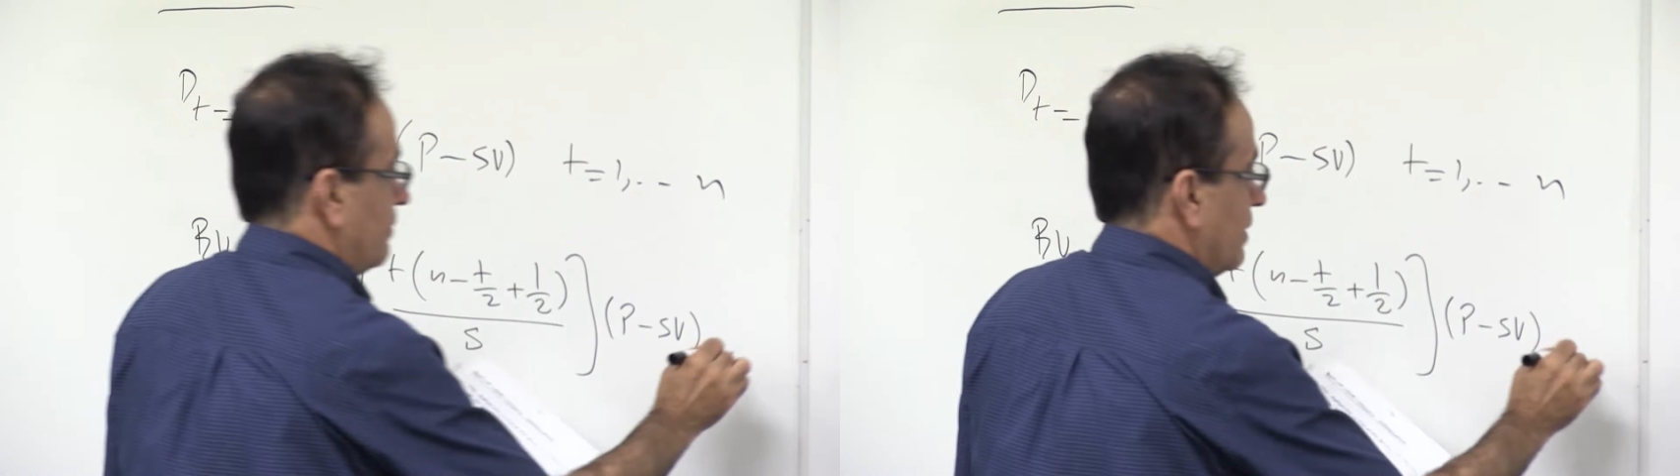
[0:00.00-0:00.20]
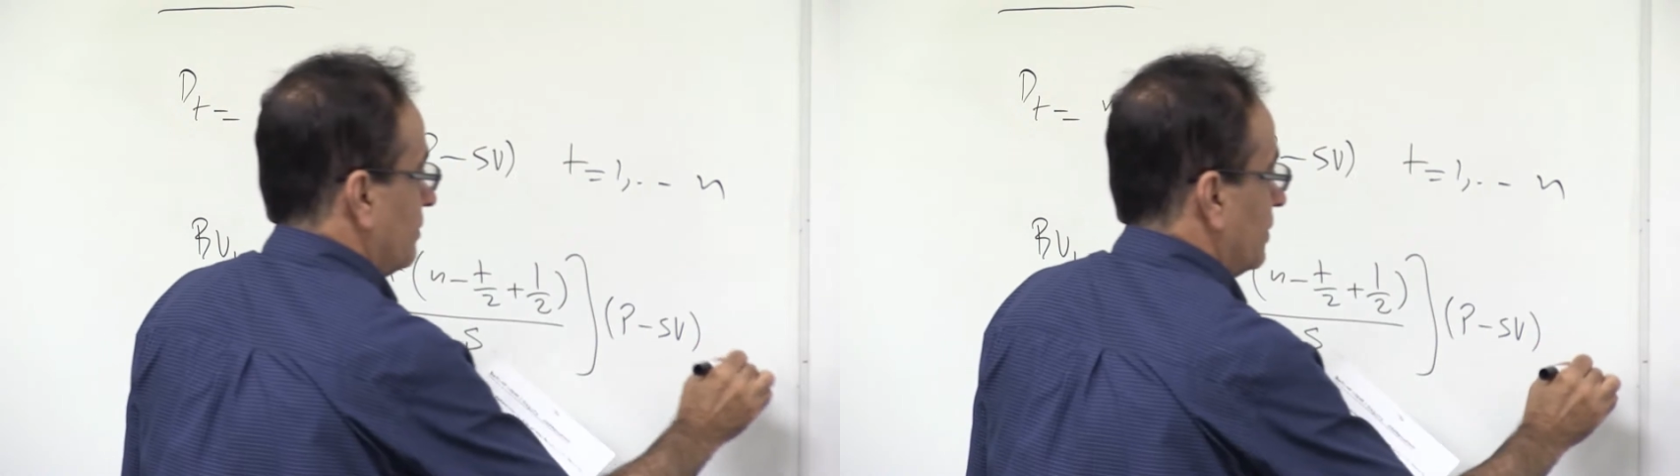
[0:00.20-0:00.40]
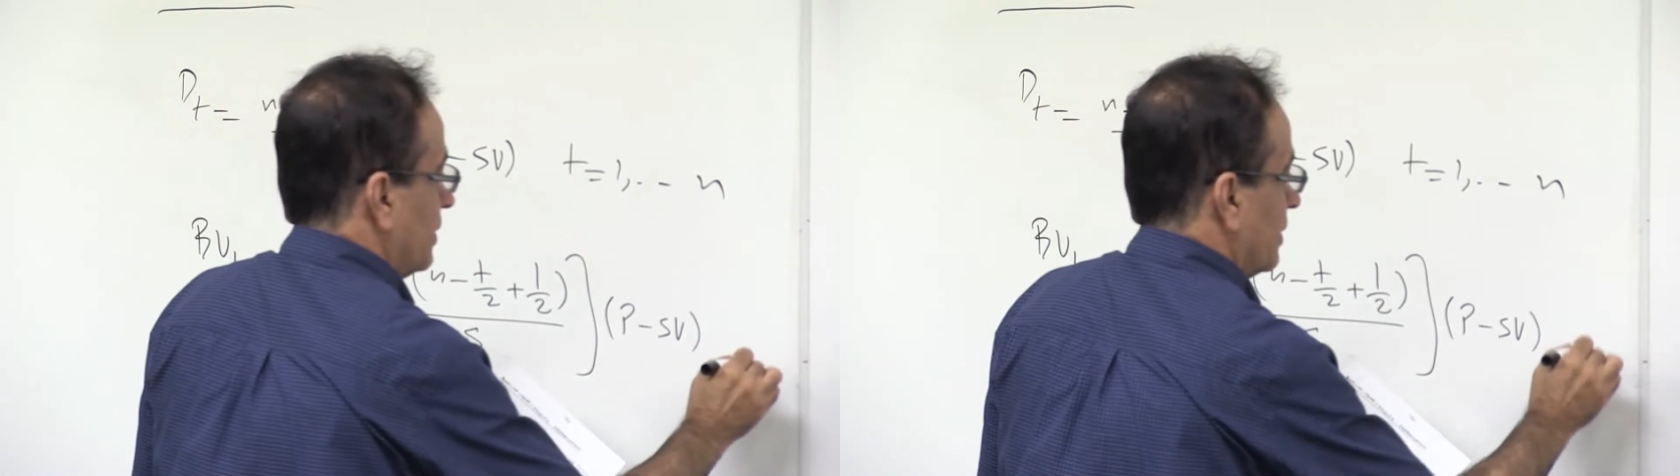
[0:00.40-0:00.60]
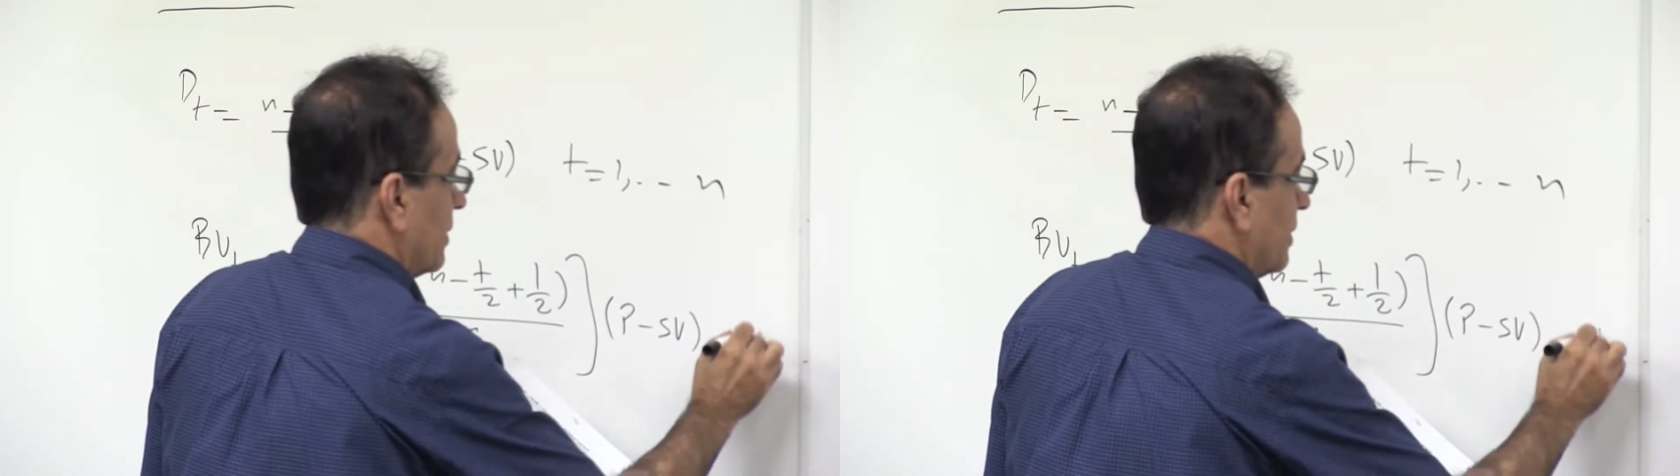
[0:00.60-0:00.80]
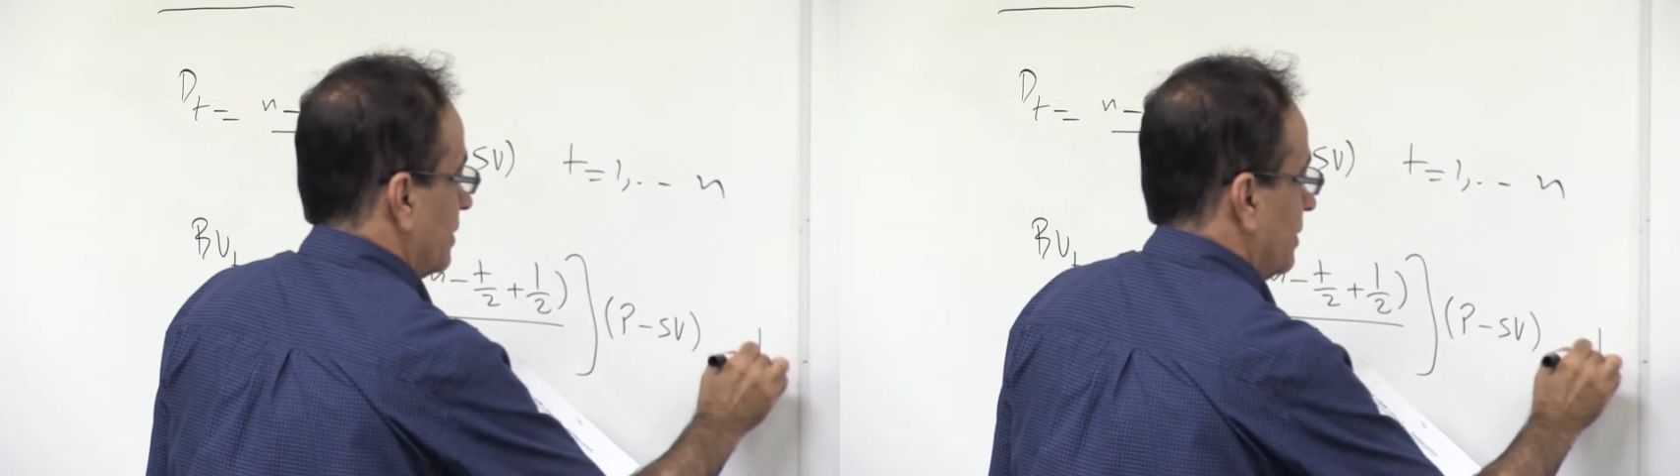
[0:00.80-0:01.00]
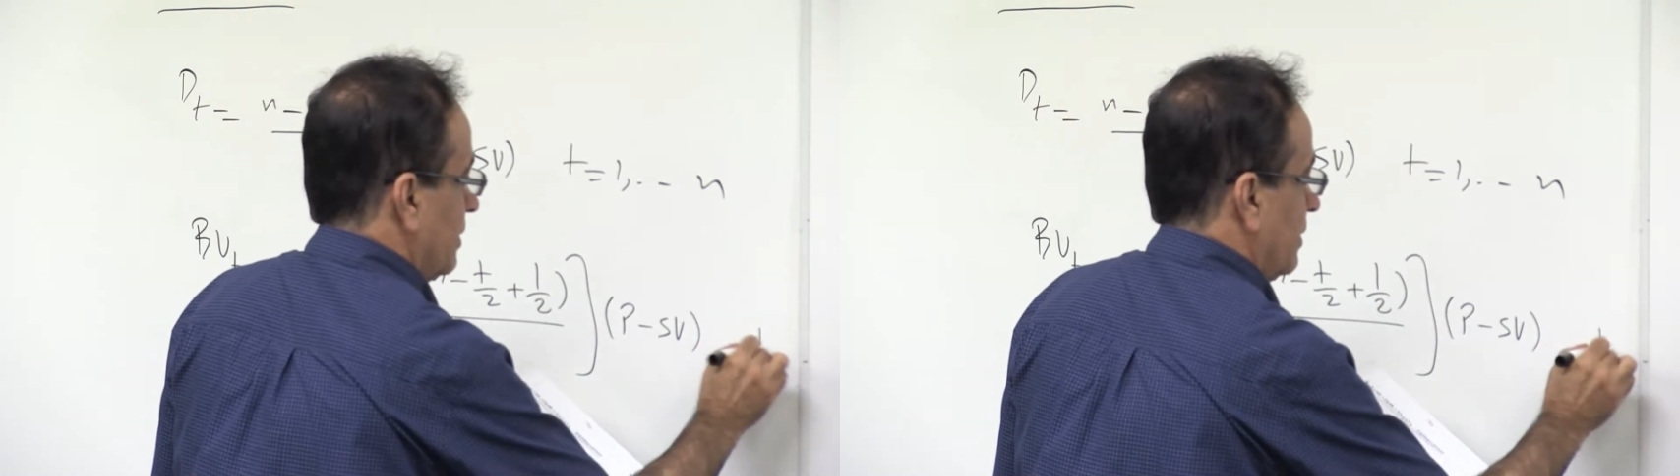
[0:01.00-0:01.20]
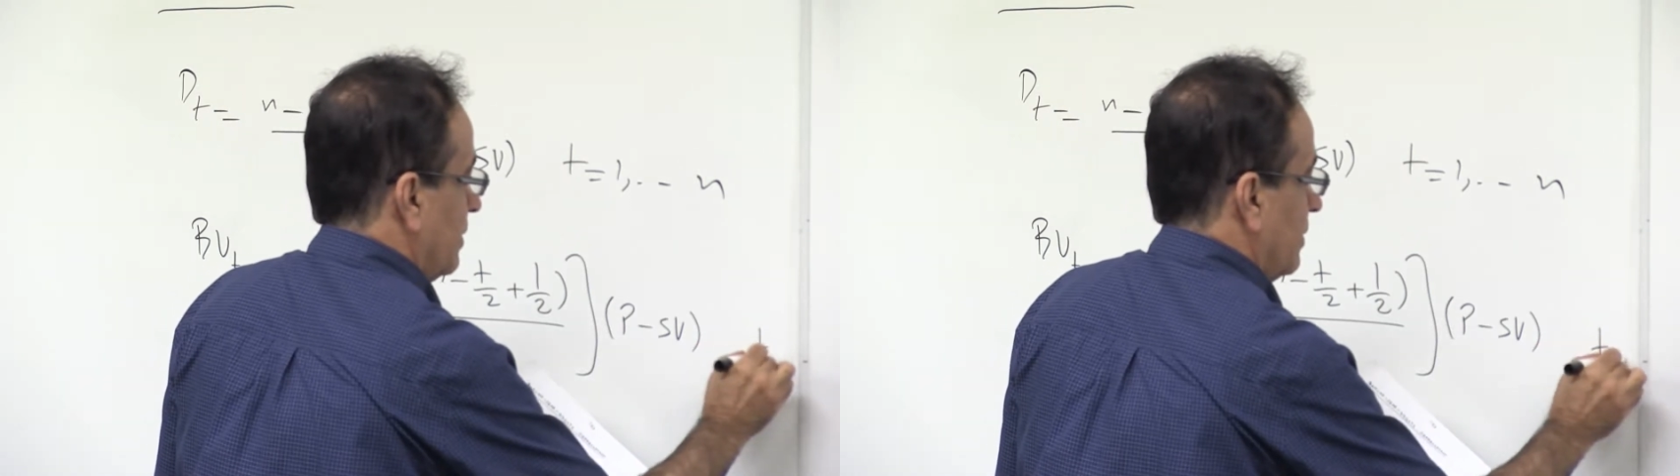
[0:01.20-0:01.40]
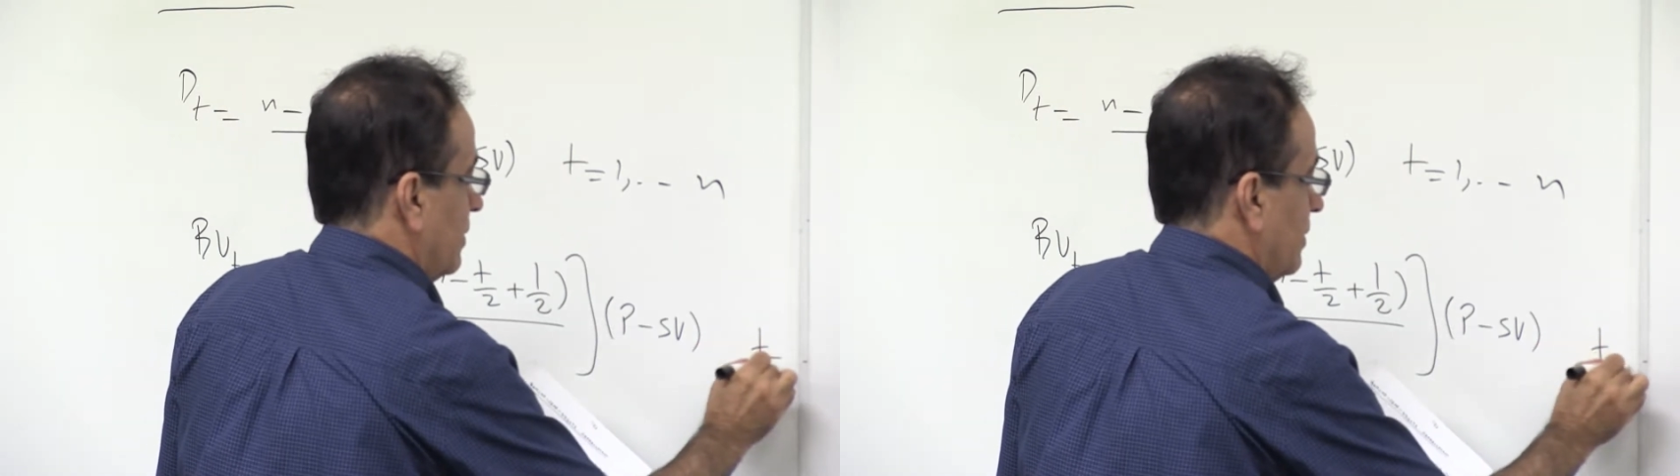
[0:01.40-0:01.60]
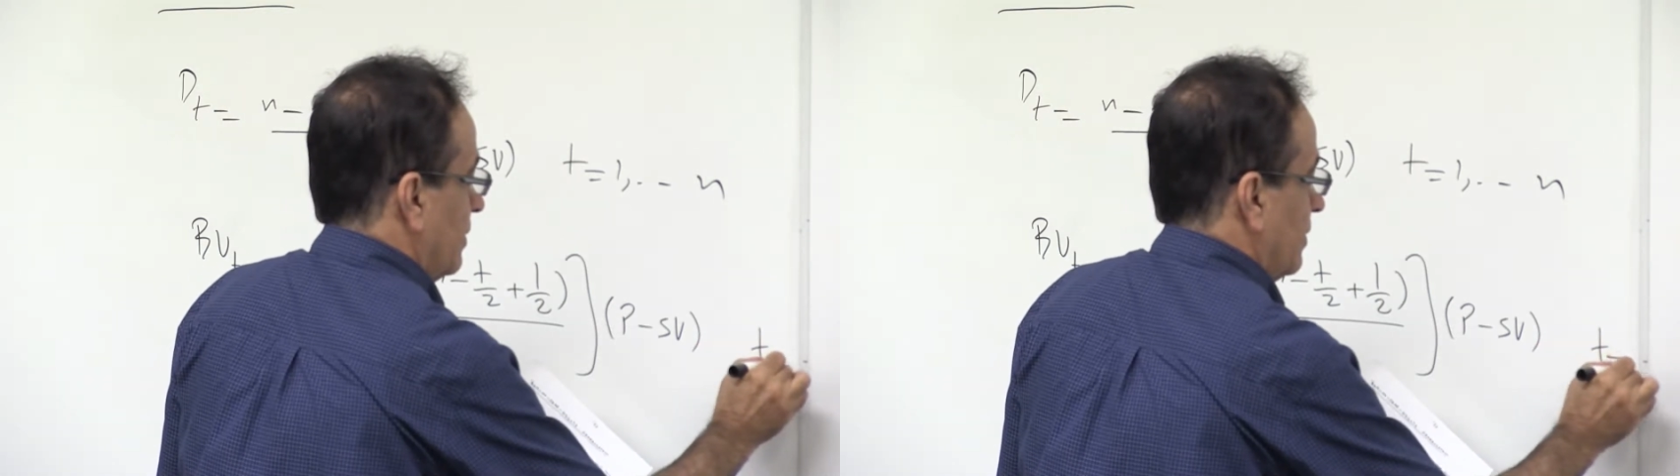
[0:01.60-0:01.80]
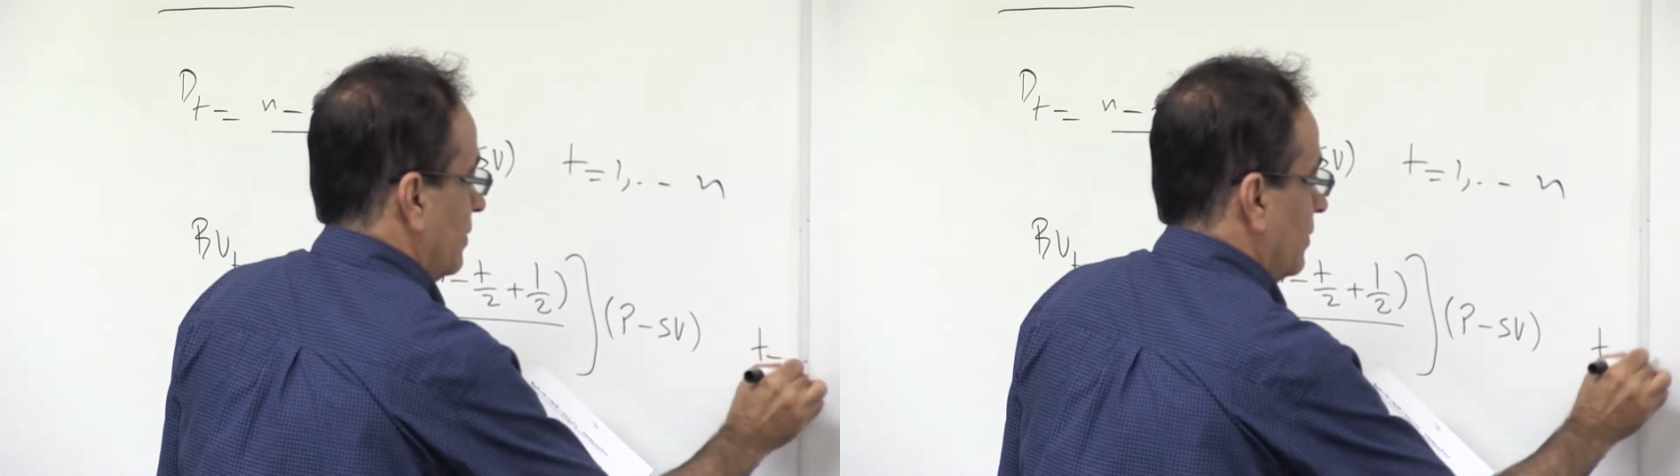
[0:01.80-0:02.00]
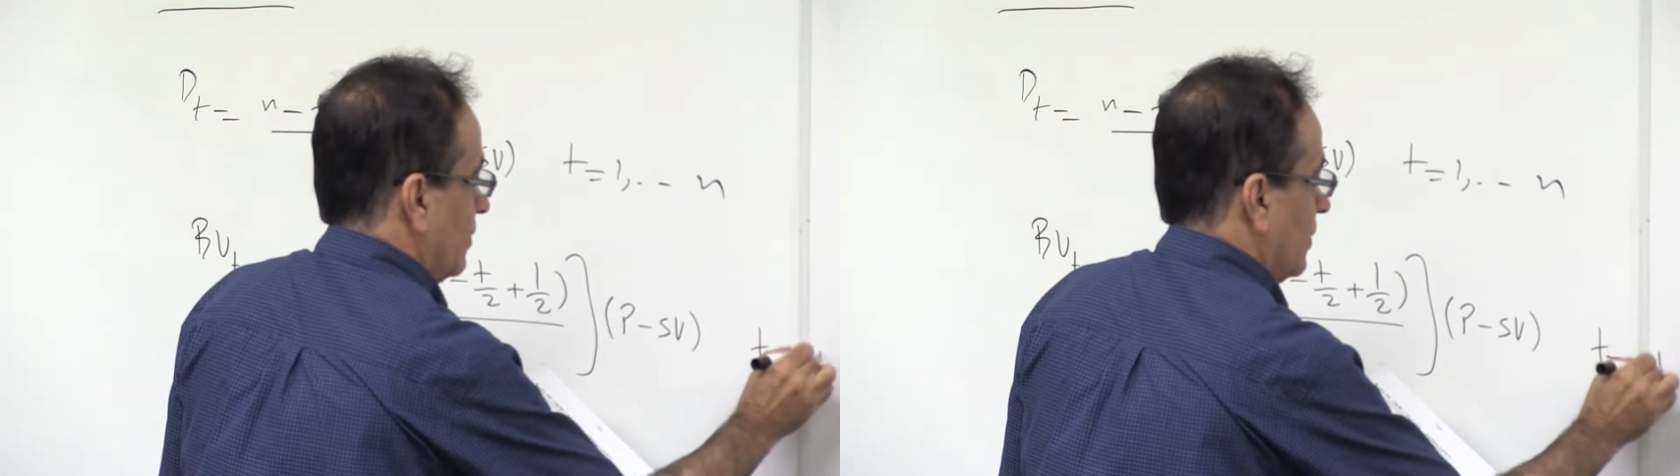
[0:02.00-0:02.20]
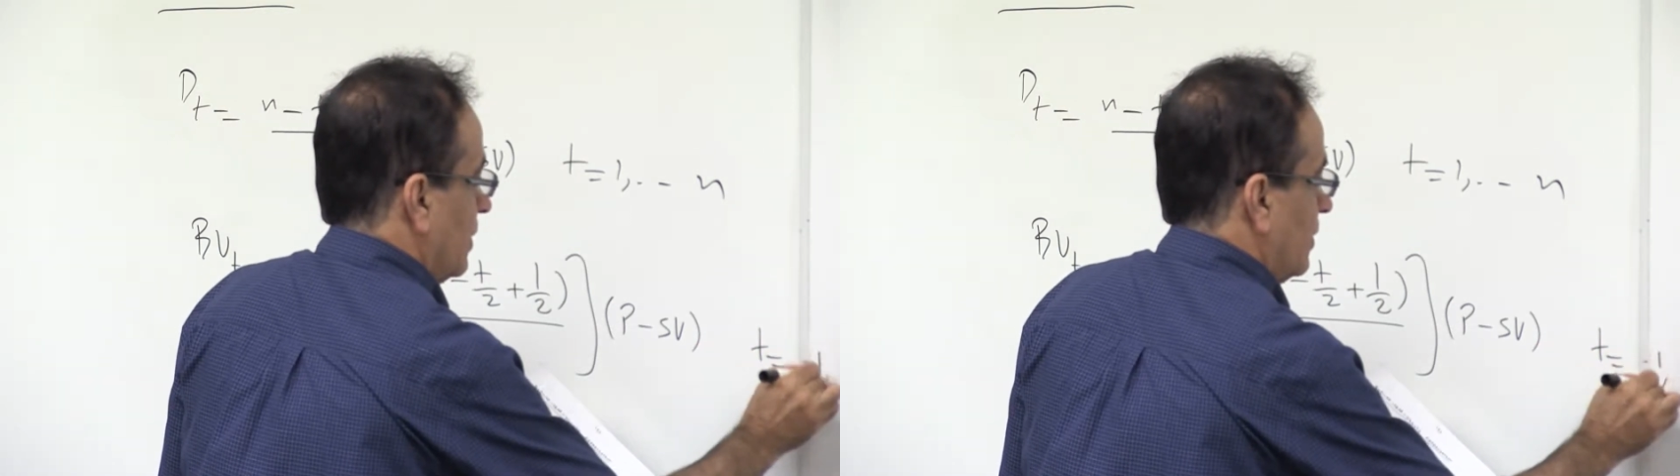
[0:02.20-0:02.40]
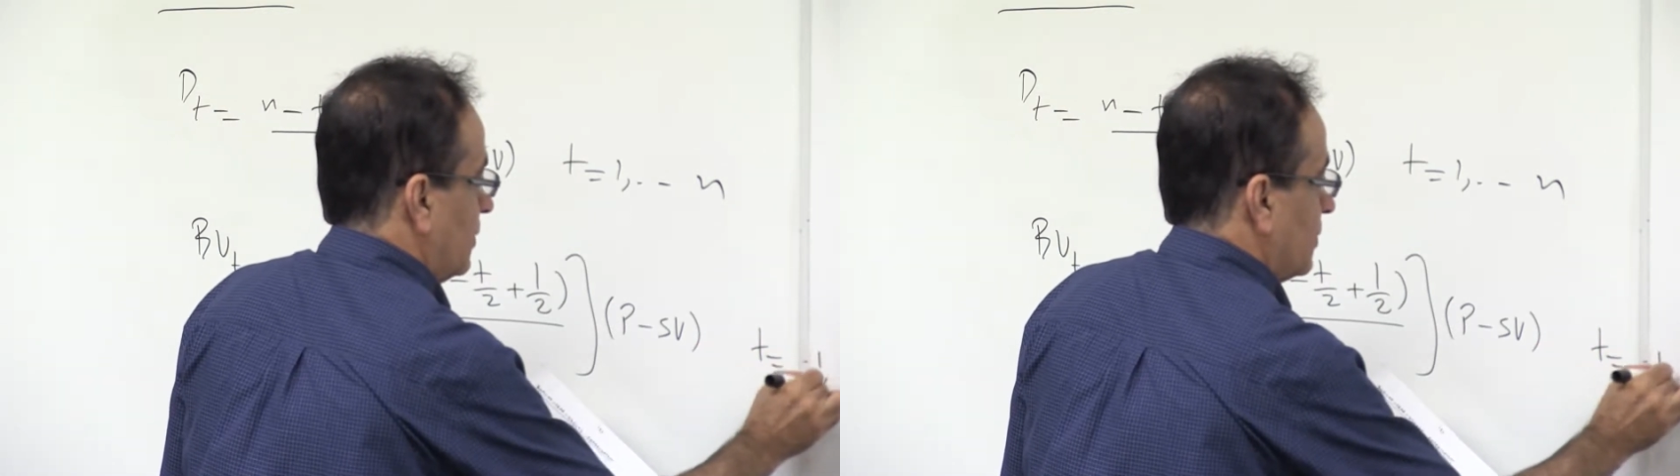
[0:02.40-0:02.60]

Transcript: from year 1